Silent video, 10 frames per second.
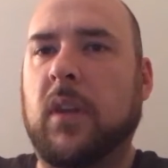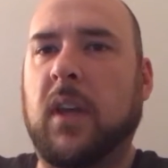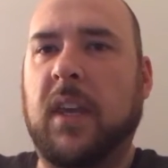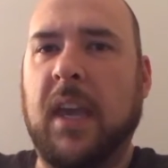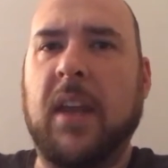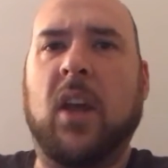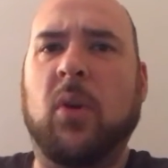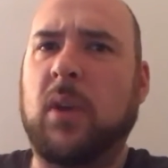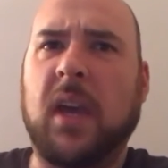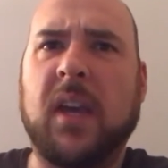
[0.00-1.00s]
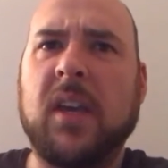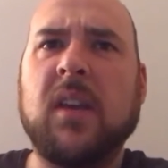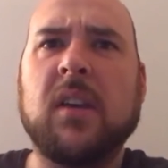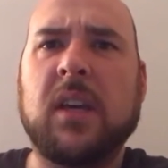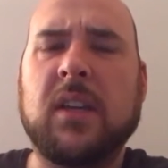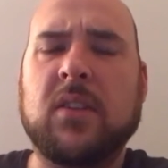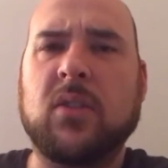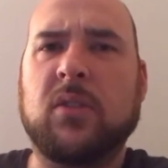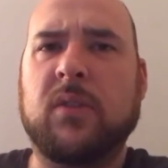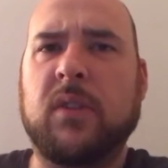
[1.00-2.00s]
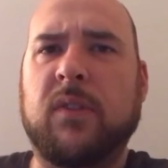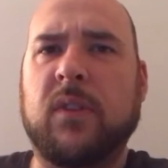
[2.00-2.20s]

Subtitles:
again okay. It's sort of